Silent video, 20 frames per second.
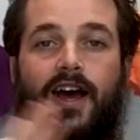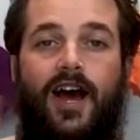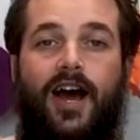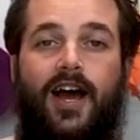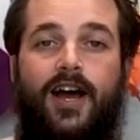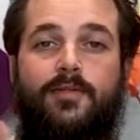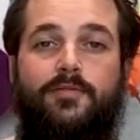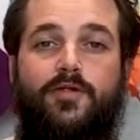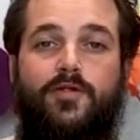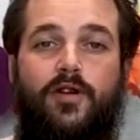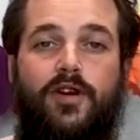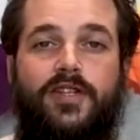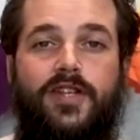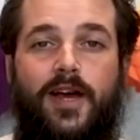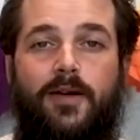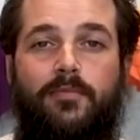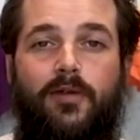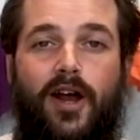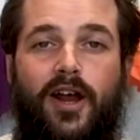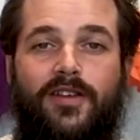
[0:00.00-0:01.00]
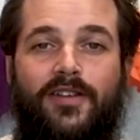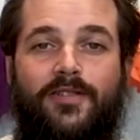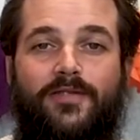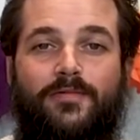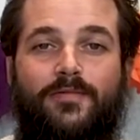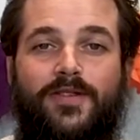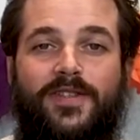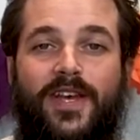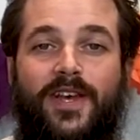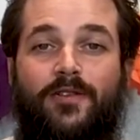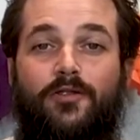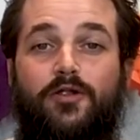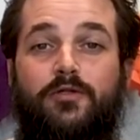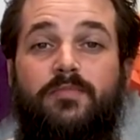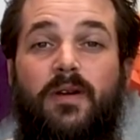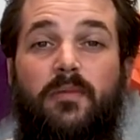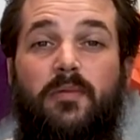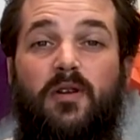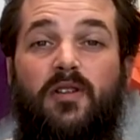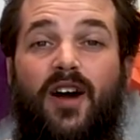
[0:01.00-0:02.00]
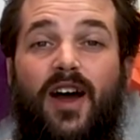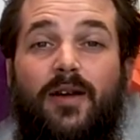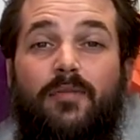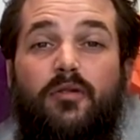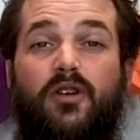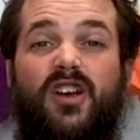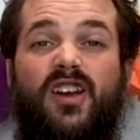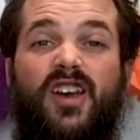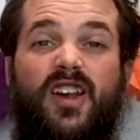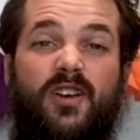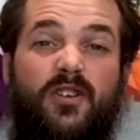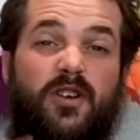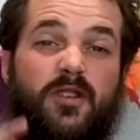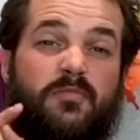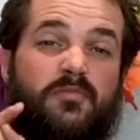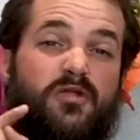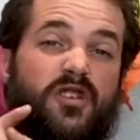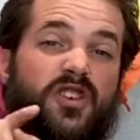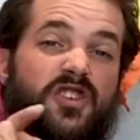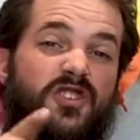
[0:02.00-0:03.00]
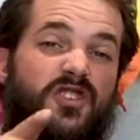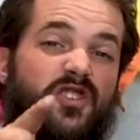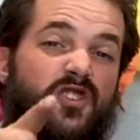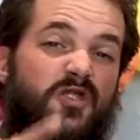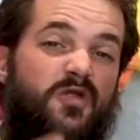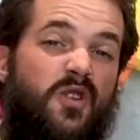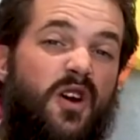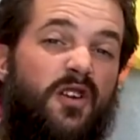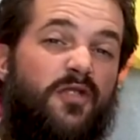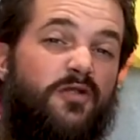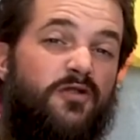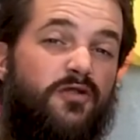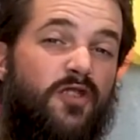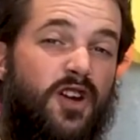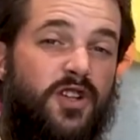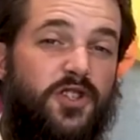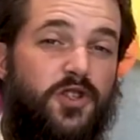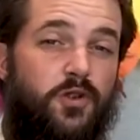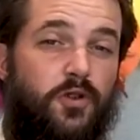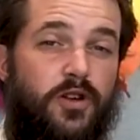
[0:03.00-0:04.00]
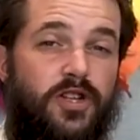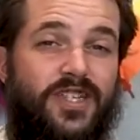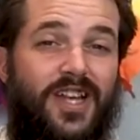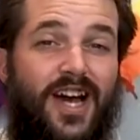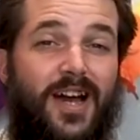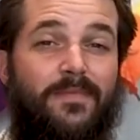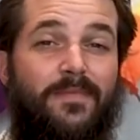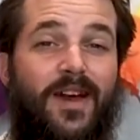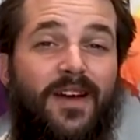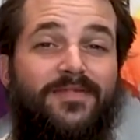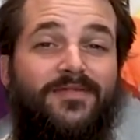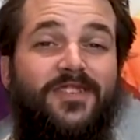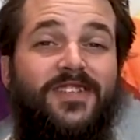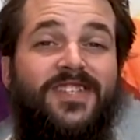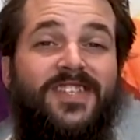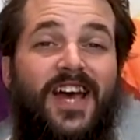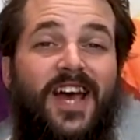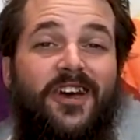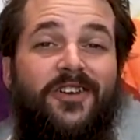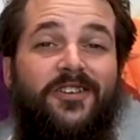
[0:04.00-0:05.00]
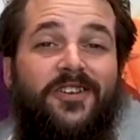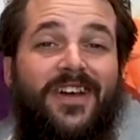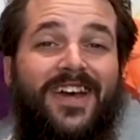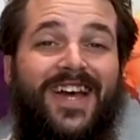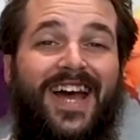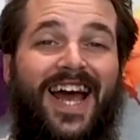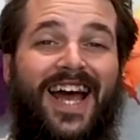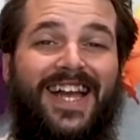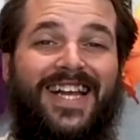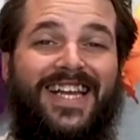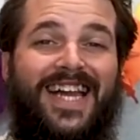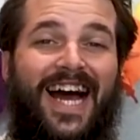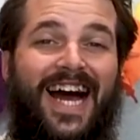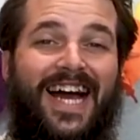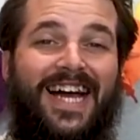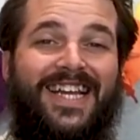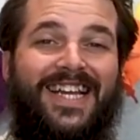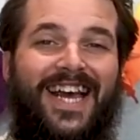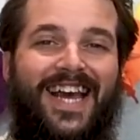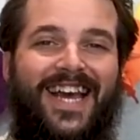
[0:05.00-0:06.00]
Hi, I'm Storytime Bradley from the St. Louis Public Library, and I'm going to bring you a fresh story time every Saturday at 9